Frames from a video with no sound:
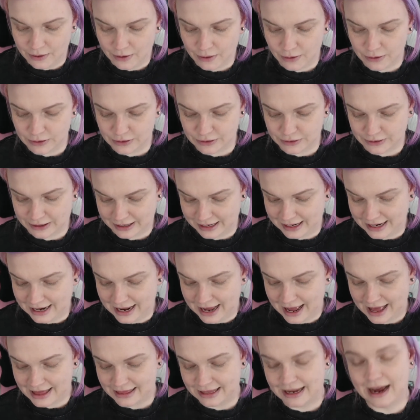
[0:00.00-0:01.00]
Oh, sorry.
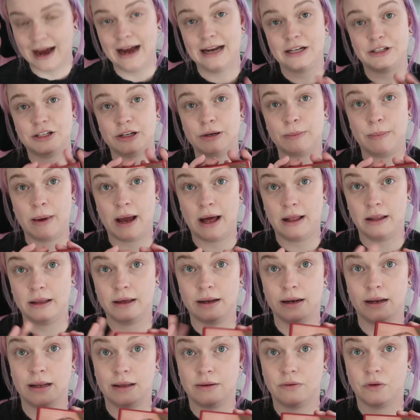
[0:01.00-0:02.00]
And the eyeshadow
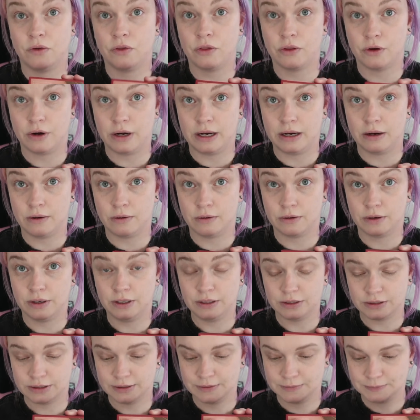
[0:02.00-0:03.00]
palette is thirty
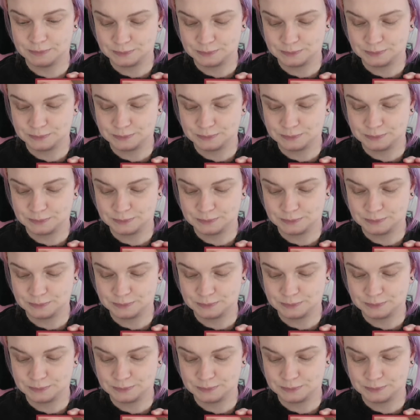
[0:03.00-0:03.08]
dollars.